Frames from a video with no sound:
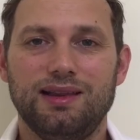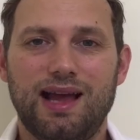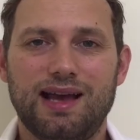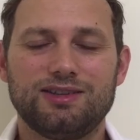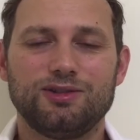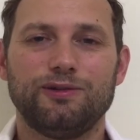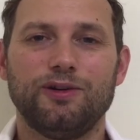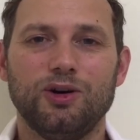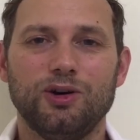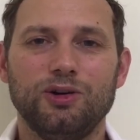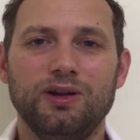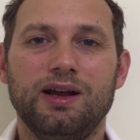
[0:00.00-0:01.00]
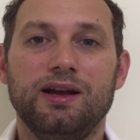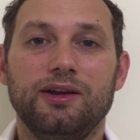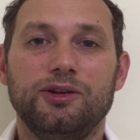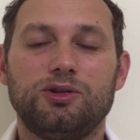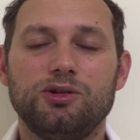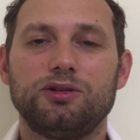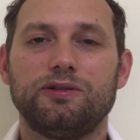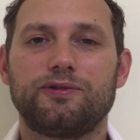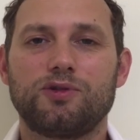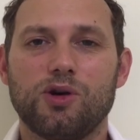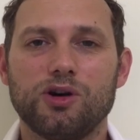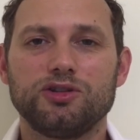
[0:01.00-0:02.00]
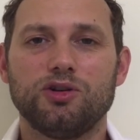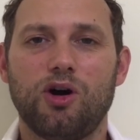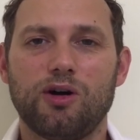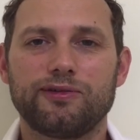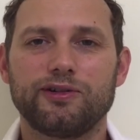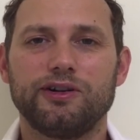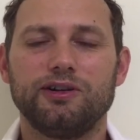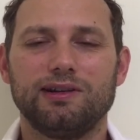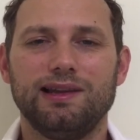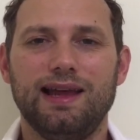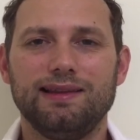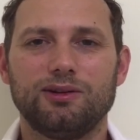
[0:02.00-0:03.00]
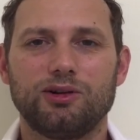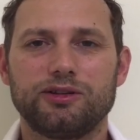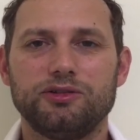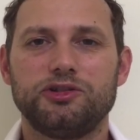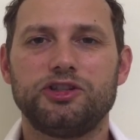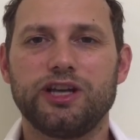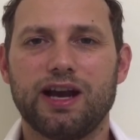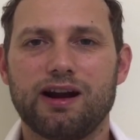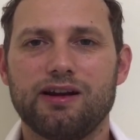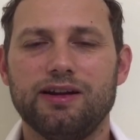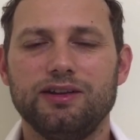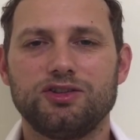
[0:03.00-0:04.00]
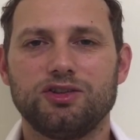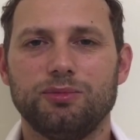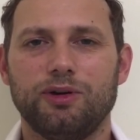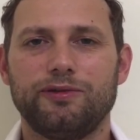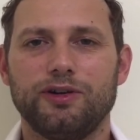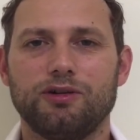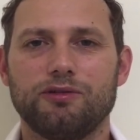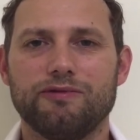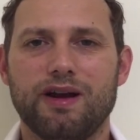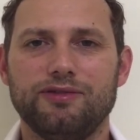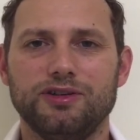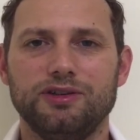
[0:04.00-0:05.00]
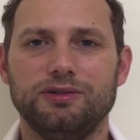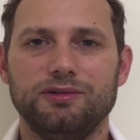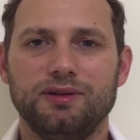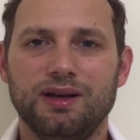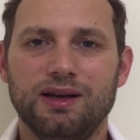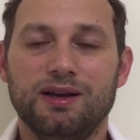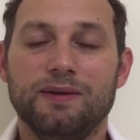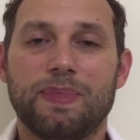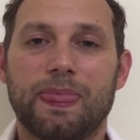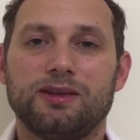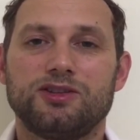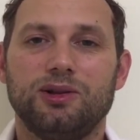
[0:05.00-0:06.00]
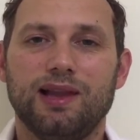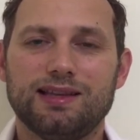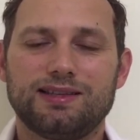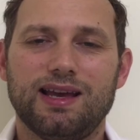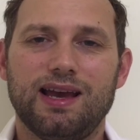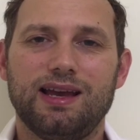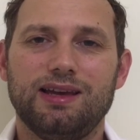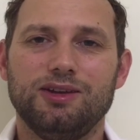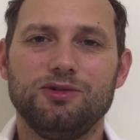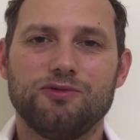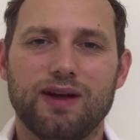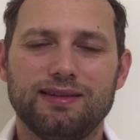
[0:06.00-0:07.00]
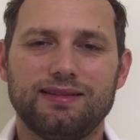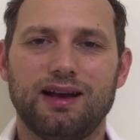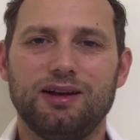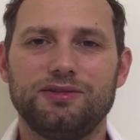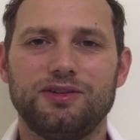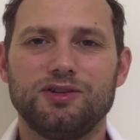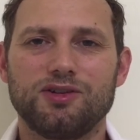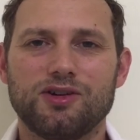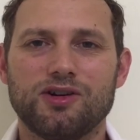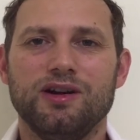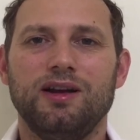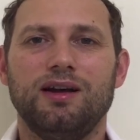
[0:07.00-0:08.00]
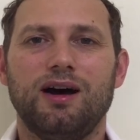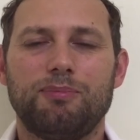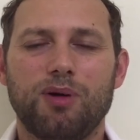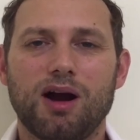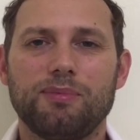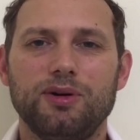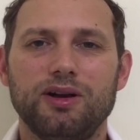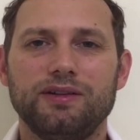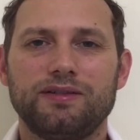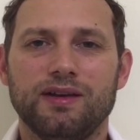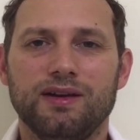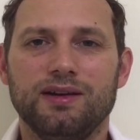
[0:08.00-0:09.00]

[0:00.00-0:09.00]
Last of all, you could, of course, offer your landlord to share in some of your revenue. So let's say you rent out your apartment